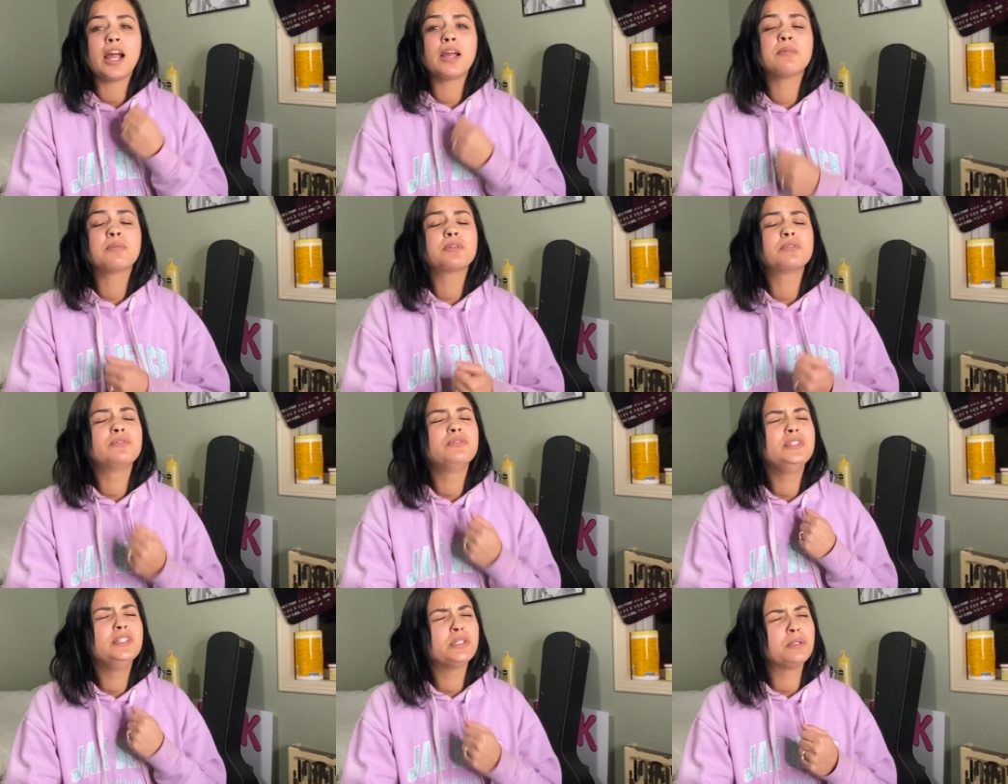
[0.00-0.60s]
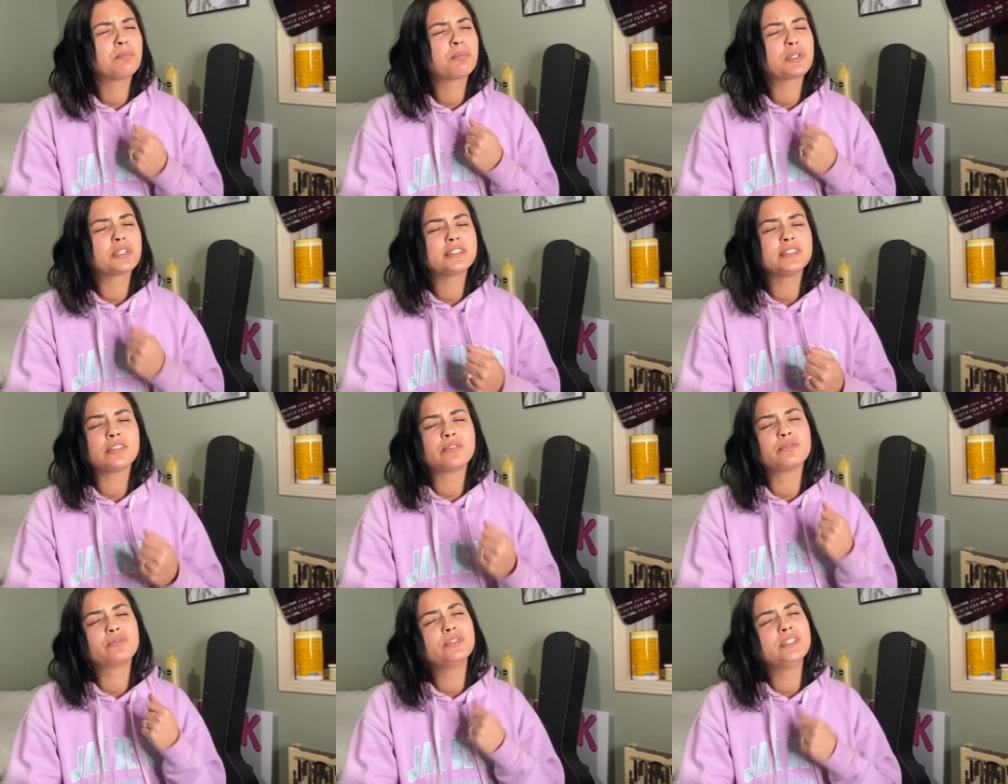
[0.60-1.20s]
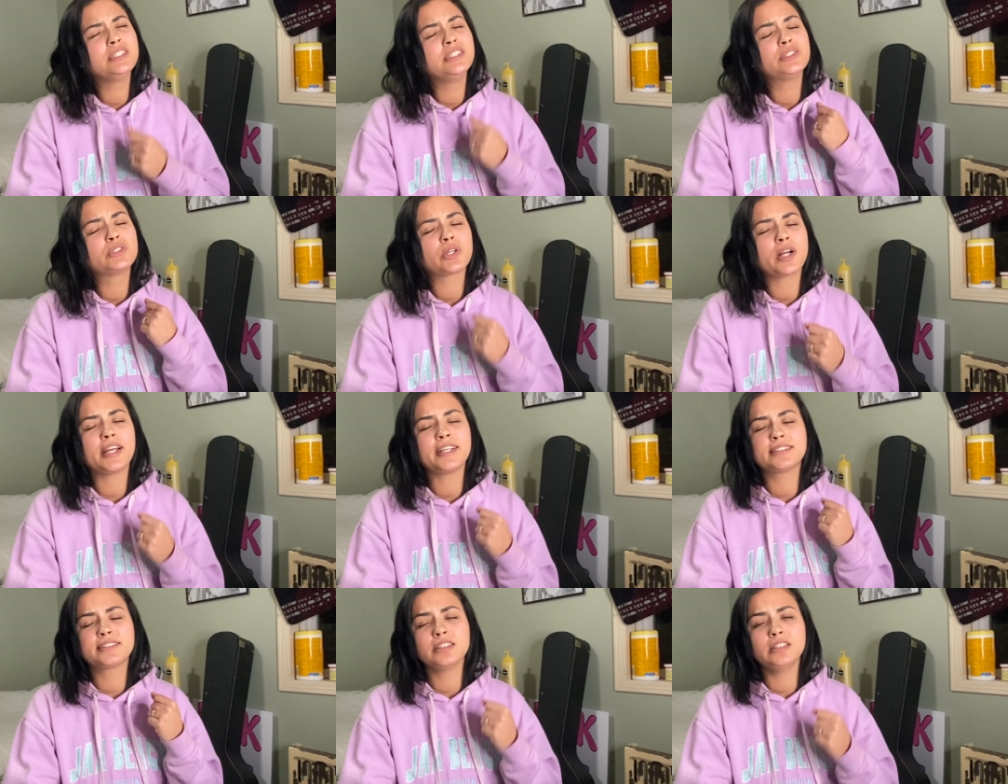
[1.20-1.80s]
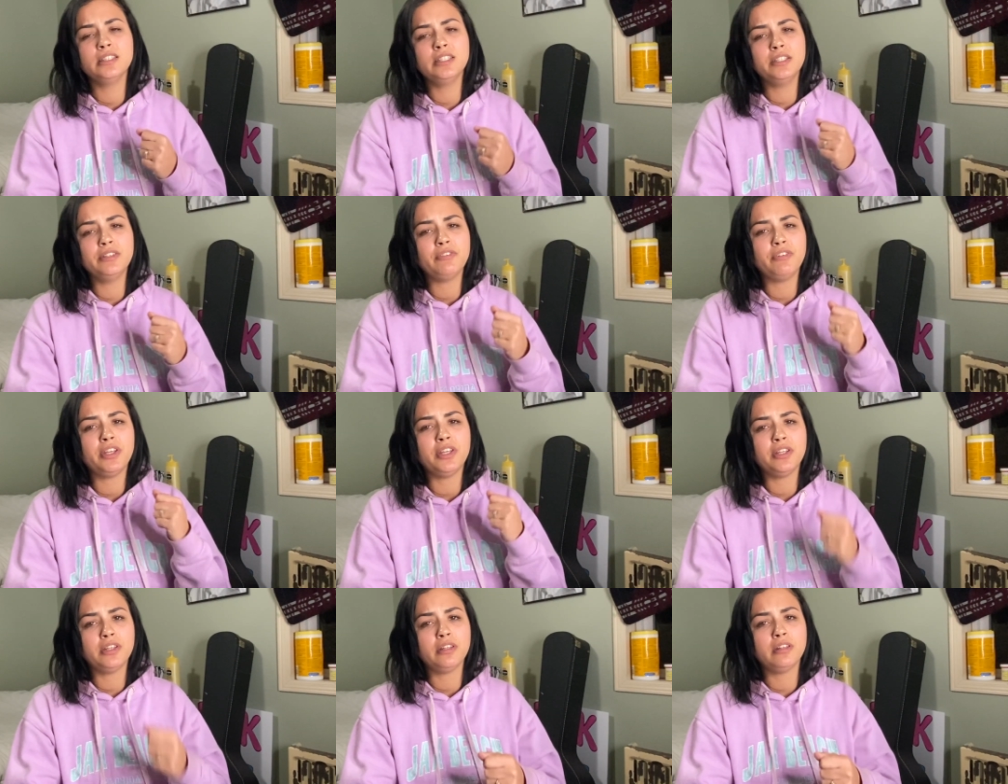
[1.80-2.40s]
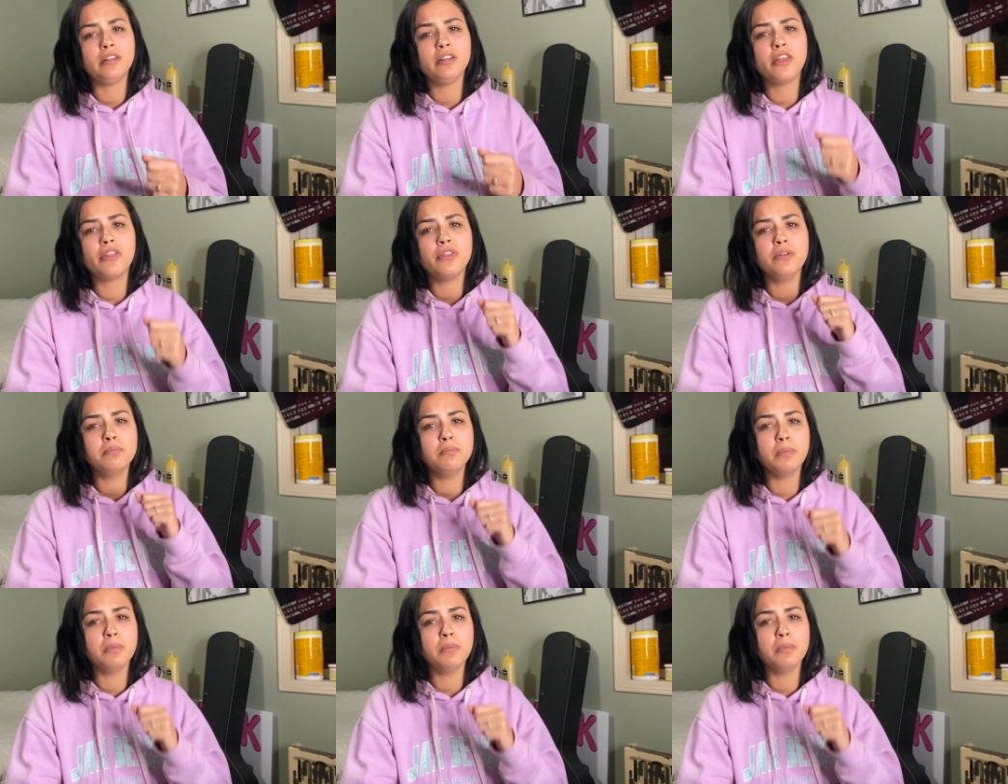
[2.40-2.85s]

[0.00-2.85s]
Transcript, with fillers: I'm a real person that really tries to live in the